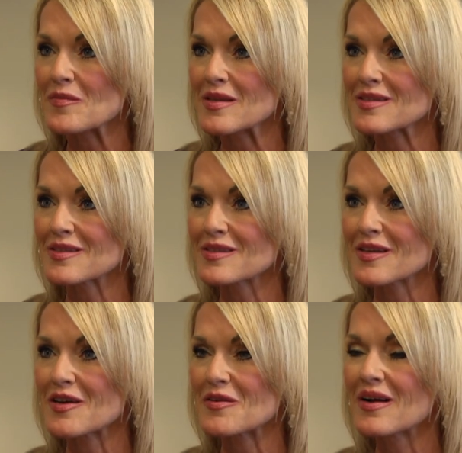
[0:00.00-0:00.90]
their business,
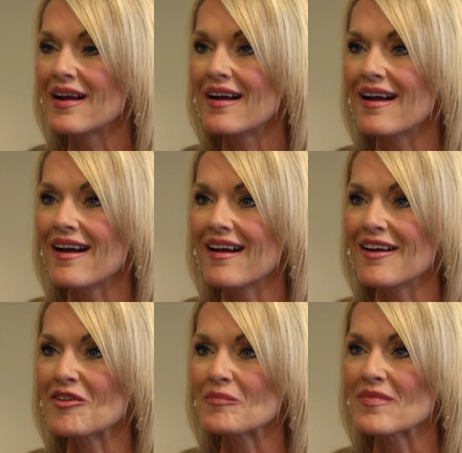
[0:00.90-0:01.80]
so
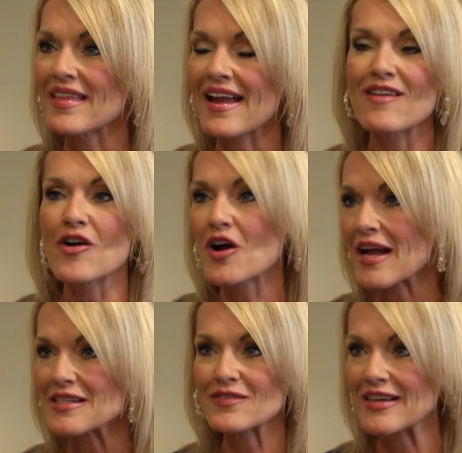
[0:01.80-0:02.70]
they have all
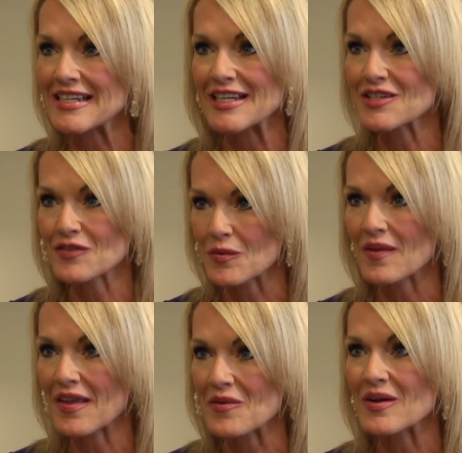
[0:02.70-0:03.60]
kinds of ideas for
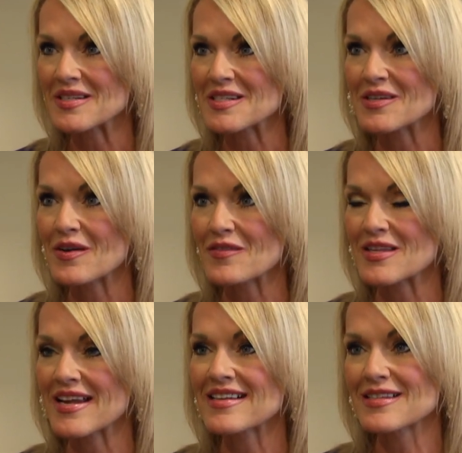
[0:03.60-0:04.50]
what they want to do over
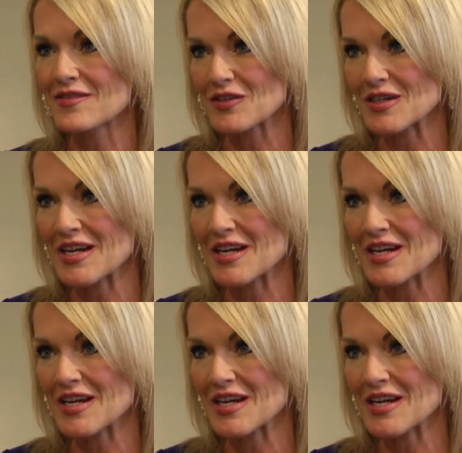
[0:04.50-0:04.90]
the next several